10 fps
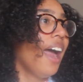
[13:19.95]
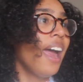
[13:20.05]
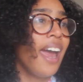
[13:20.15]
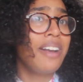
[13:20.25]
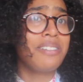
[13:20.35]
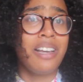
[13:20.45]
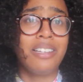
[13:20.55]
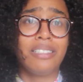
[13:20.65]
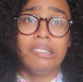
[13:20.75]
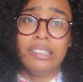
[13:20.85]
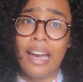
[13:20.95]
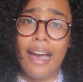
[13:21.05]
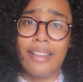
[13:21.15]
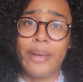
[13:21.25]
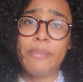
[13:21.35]
and
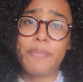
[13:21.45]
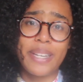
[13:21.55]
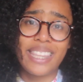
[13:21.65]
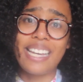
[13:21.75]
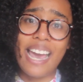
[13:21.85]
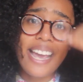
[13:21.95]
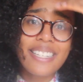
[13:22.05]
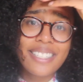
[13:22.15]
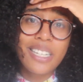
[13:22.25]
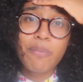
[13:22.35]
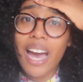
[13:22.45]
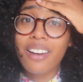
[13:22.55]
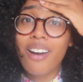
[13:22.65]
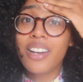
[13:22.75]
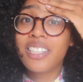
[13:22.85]
yeah, let me put the AC
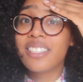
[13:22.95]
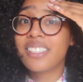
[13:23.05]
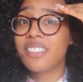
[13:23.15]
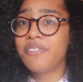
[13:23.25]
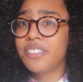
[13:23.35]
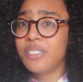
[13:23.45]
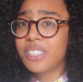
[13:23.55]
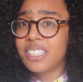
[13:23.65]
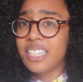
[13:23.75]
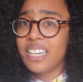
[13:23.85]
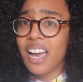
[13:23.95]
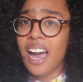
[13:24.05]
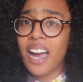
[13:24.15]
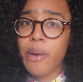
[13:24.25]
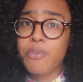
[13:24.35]
back on, because if you see,
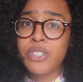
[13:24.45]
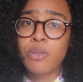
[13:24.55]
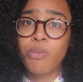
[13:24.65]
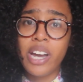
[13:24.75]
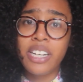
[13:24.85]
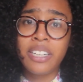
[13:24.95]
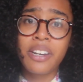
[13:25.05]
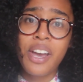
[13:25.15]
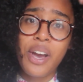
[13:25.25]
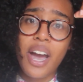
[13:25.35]
I am sweating.